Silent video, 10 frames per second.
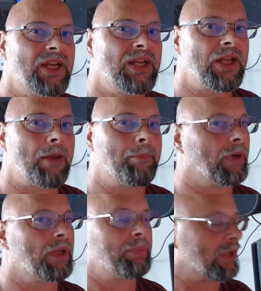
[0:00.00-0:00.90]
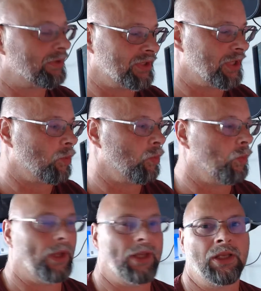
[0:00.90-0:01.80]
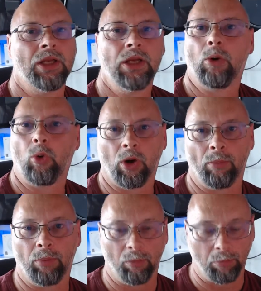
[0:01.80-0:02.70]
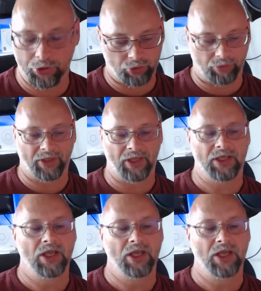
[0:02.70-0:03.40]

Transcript: I'm probably pronouncing that way horrible, butchering it.